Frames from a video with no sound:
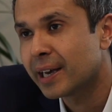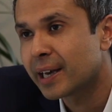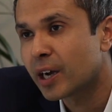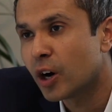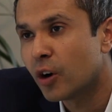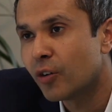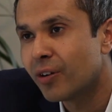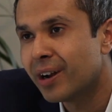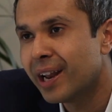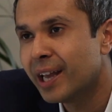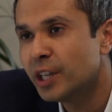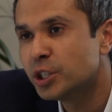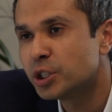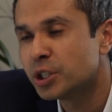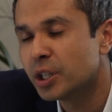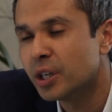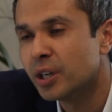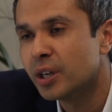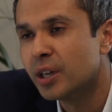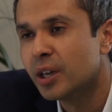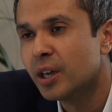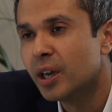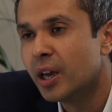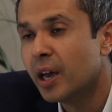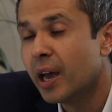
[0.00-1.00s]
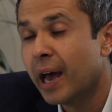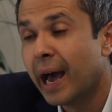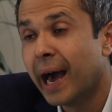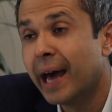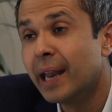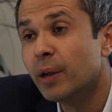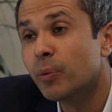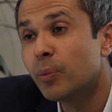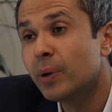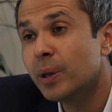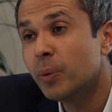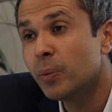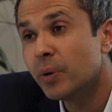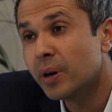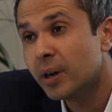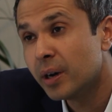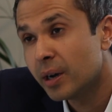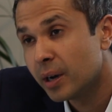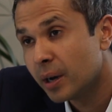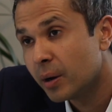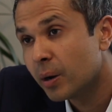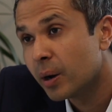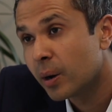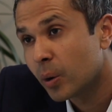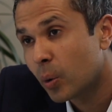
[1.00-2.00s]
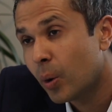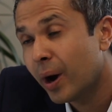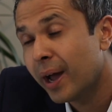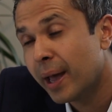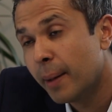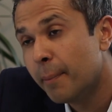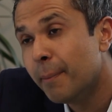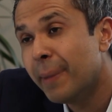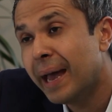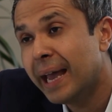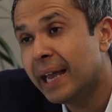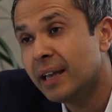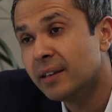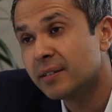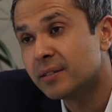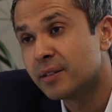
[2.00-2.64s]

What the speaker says: correlation? And we were quite amazed.